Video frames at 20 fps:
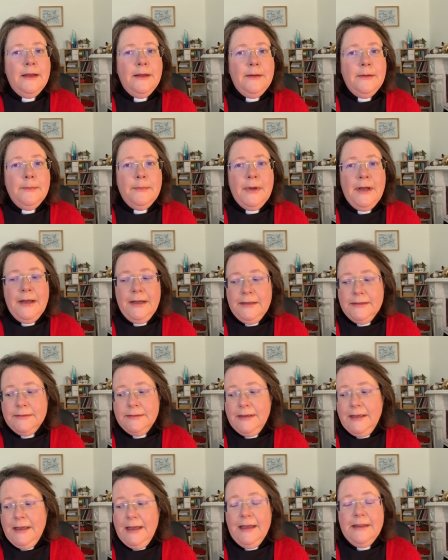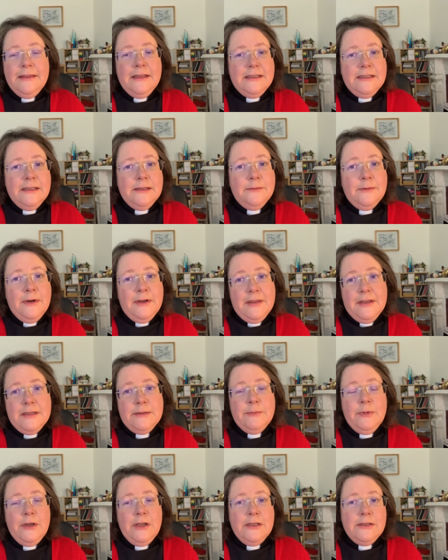But, and this is why this
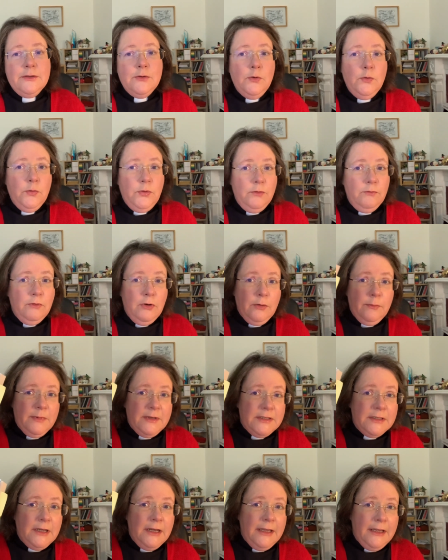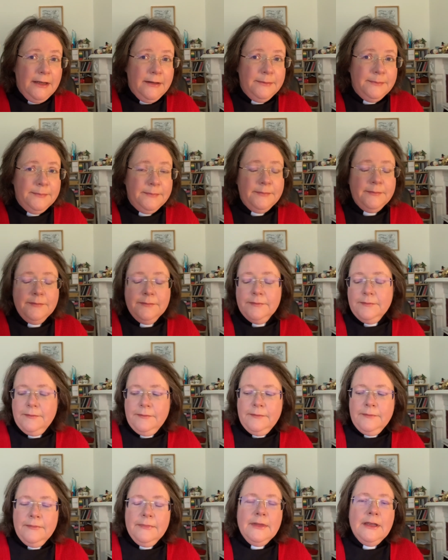book is called The Wrong Messiah,
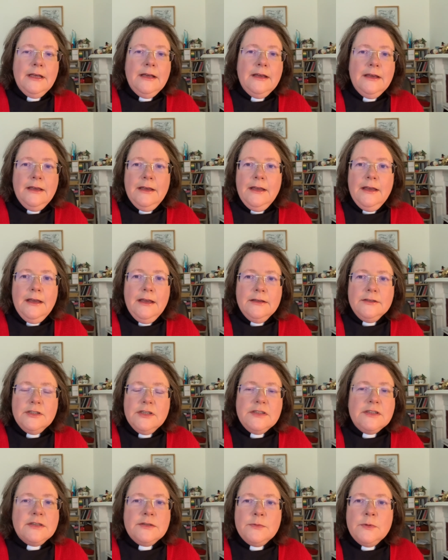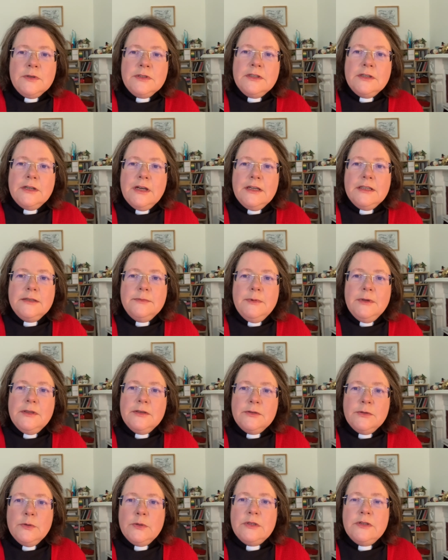Jesus wasn't going to be the
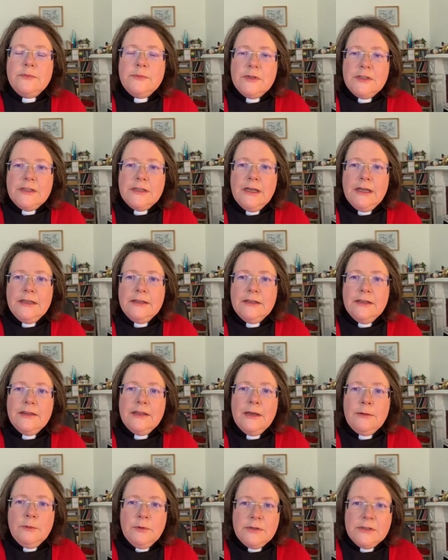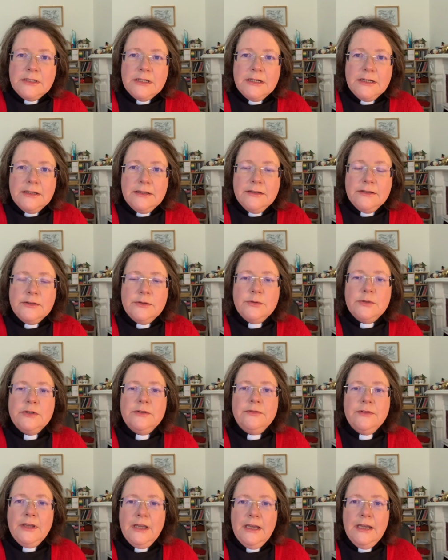sort of Messiah that they wanted, the sort
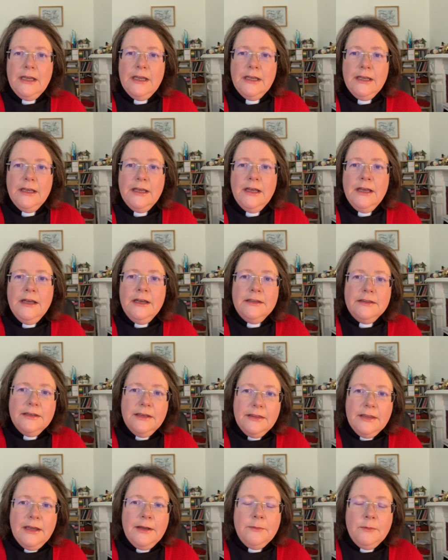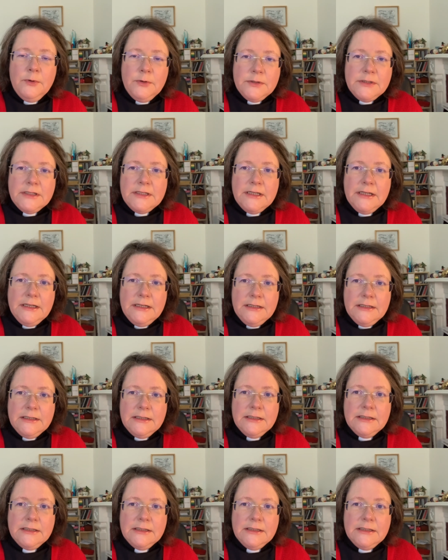of king that they wanted.